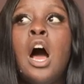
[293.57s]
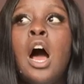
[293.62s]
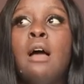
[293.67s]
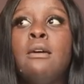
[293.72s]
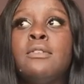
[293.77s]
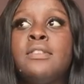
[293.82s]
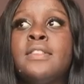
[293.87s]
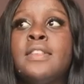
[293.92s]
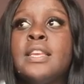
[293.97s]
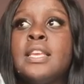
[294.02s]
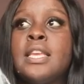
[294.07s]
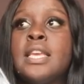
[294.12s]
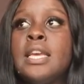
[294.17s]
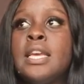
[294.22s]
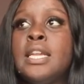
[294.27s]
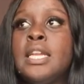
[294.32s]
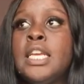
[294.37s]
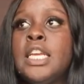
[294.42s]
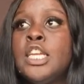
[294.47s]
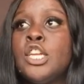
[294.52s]
I was
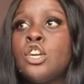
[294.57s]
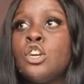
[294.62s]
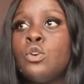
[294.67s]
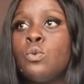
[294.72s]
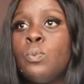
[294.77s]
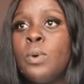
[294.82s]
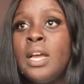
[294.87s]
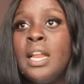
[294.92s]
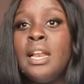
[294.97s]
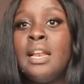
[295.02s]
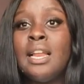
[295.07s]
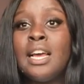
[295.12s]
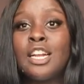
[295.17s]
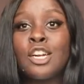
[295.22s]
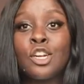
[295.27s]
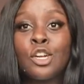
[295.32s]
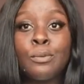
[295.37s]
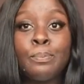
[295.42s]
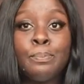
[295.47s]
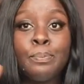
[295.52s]
thinking either with
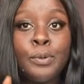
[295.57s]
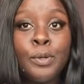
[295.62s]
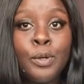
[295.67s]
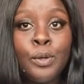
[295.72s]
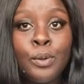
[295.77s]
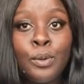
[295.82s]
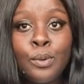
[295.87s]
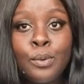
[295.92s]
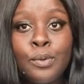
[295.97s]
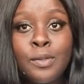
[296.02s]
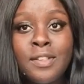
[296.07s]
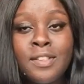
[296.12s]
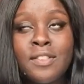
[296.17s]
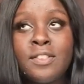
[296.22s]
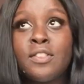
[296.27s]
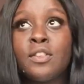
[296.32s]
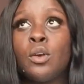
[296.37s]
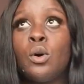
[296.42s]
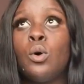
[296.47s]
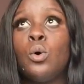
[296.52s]
leather
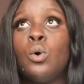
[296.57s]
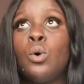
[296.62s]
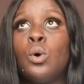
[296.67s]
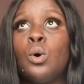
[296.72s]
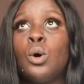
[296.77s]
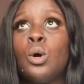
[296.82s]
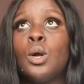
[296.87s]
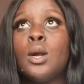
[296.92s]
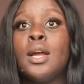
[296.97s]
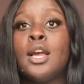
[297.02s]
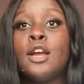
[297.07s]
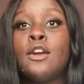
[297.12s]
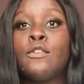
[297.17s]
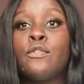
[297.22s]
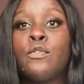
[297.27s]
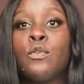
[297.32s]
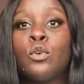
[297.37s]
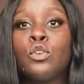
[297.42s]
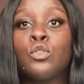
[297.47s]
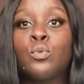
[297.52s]
boots or Air
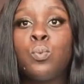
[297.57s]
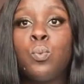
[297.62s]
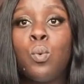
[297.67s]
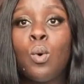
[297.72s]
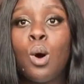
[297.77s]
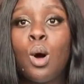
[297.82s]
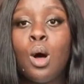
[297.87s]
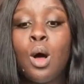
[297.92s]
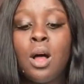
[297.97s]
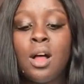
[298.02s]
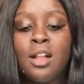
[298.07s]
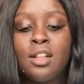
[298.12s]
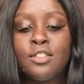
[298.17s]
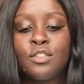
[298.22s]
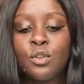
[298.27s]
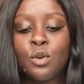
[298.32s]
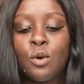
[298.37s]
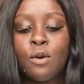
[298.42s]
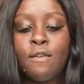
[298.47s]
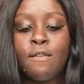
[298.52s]
Force
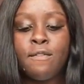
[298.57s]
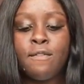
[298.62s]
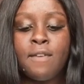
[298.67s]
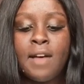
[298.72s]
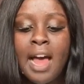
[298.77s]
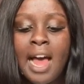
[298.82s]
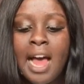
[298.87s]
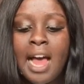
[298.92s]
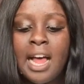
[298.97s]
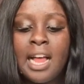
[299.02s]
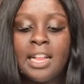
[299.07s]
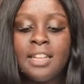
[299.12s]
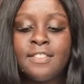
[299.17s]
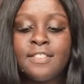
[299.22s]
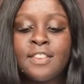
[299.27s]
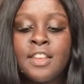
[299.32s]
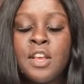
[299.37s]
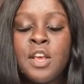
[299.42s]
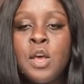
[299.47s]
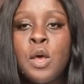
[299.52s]
Ones or
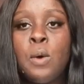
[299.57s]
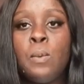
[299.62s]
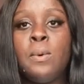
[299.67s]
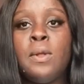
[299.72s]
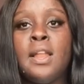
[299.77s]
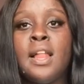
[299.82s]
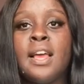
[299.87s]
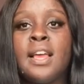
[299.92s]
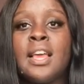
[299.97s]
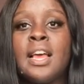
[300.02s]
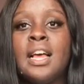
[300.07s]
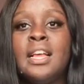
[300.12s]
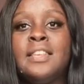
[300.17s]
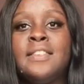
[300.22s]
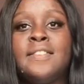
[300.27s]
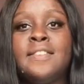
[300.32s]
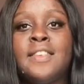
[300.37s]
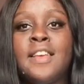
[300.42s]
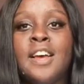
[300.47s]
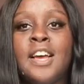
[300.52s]
Vans with like a
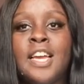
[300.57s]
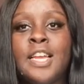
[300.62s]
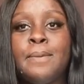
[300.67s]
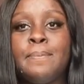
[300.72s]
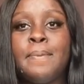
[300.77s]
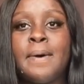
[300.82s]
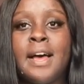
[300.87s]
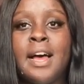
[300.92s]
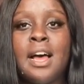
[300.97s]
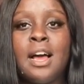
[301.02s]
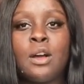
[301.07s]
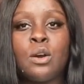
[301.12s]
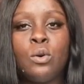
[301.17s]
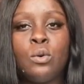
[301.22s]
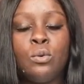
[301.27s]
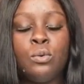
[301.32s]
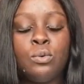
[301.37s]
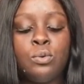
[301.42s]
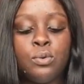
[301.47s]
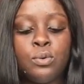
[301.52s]
side bag.
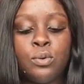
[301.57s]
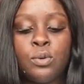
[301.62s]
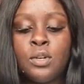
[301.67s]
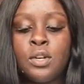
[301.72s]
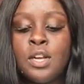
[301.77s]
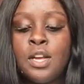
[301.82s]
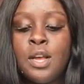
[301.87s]
Oof.